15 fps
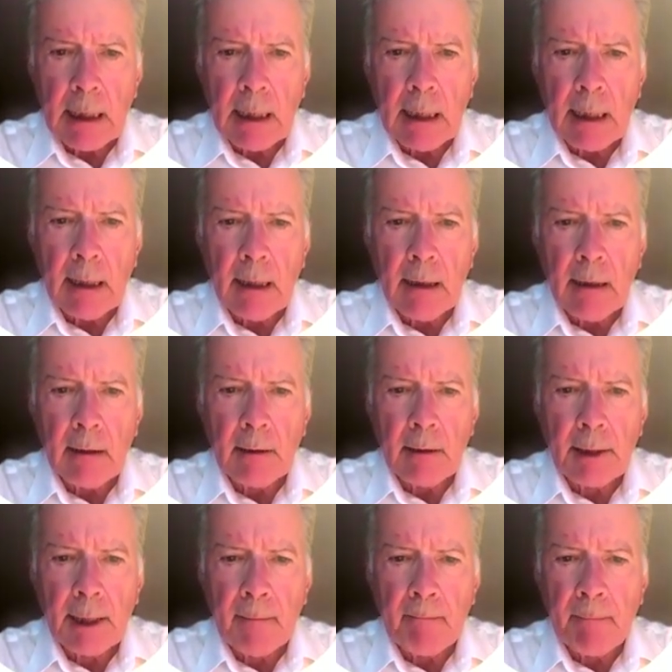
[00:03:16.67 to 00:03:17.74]

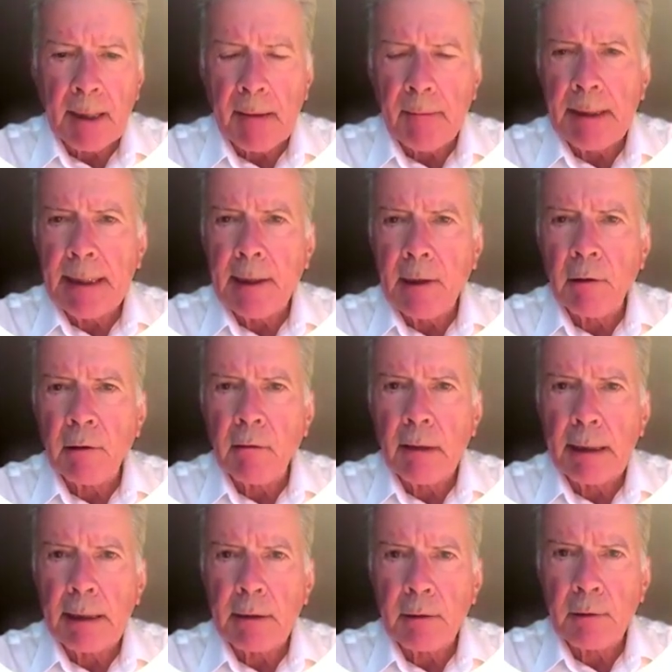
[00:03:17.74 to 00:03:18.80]
There may be
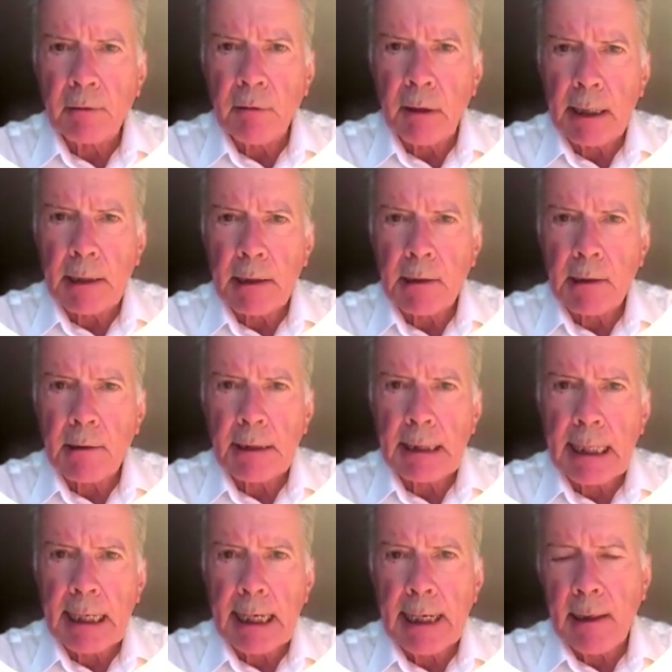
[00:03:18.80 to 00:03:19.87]
uterine
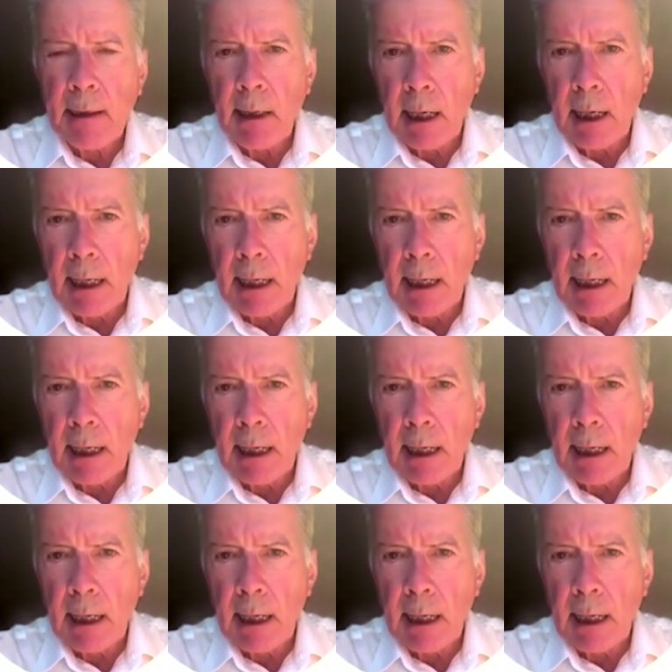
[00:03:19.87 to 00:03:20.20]
contractions, and